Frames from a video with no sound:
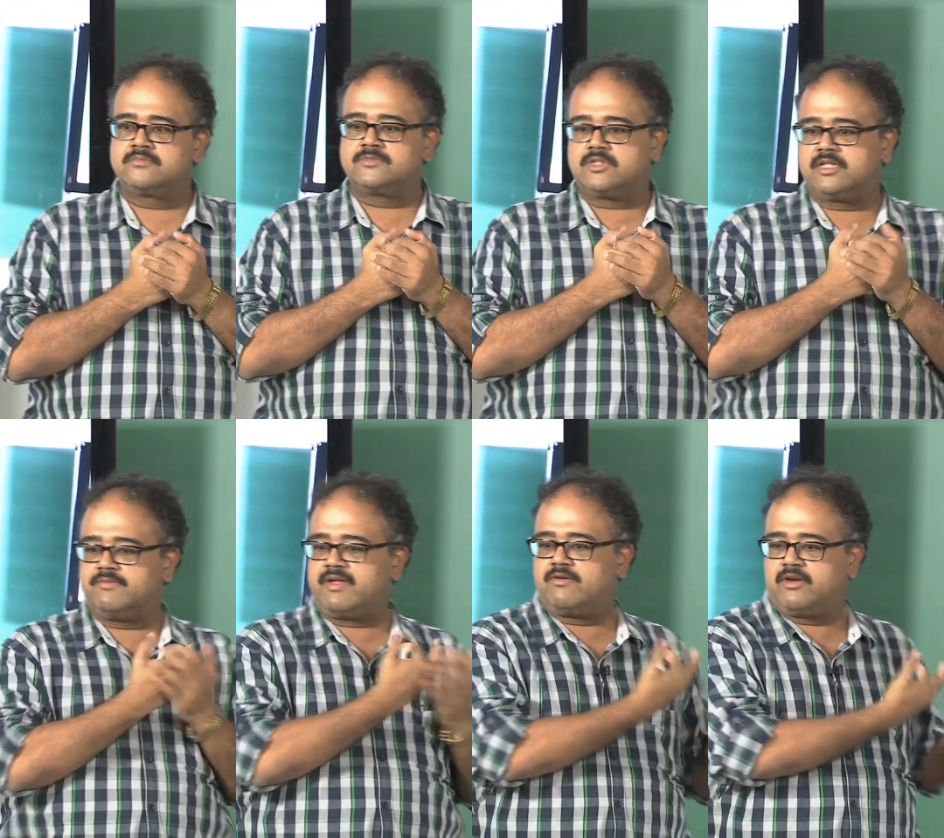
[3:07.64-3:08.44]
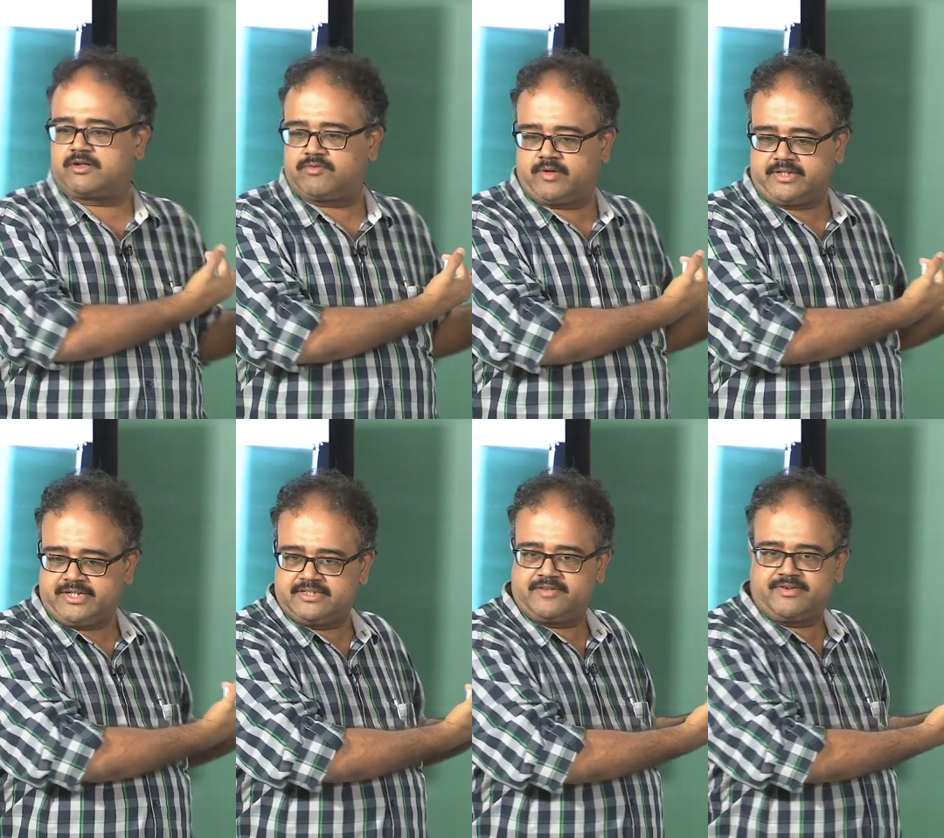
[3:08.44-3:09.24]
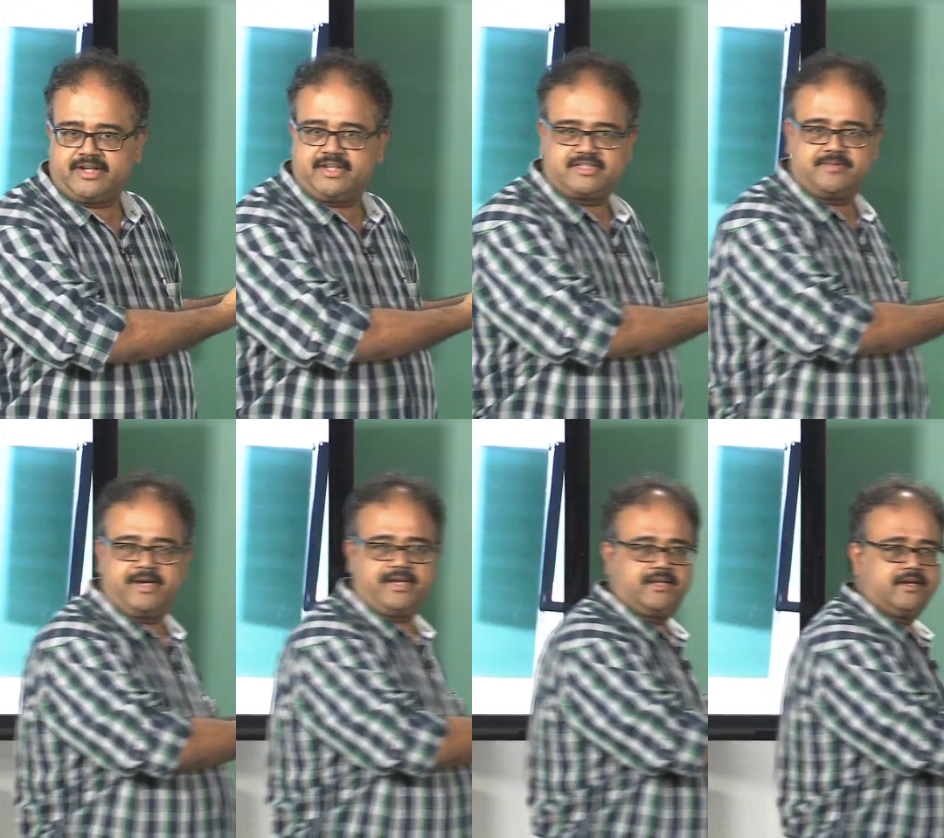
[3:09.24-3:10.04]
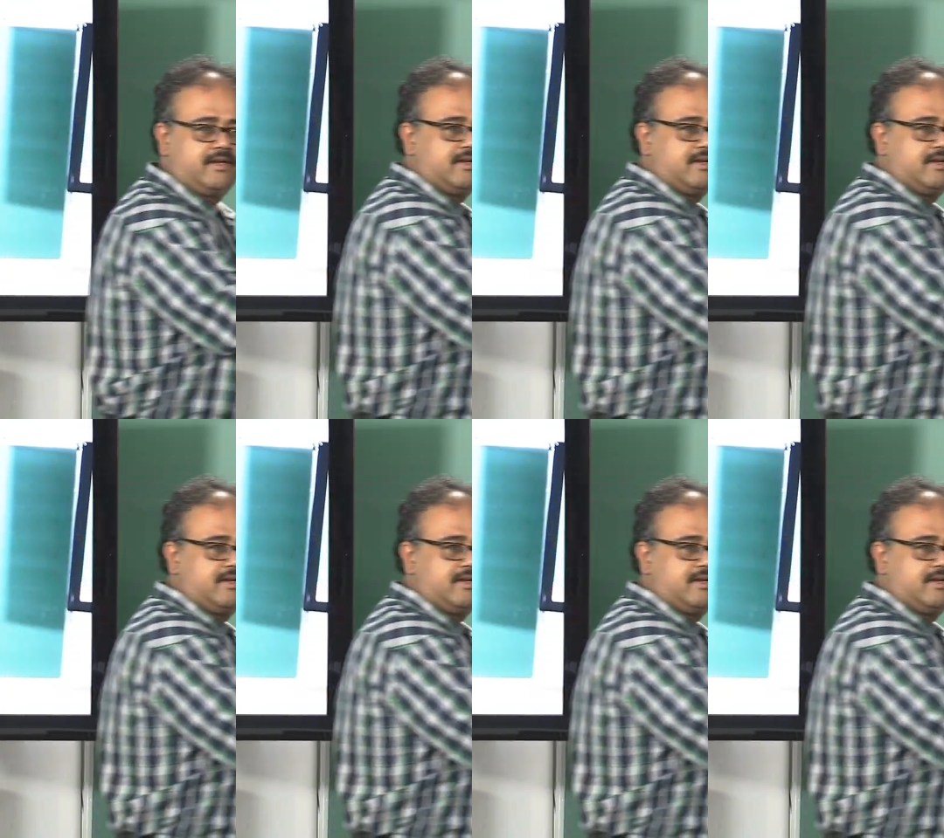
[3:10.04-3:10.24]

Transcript: So then we have a lot of quantities that we can estimate here.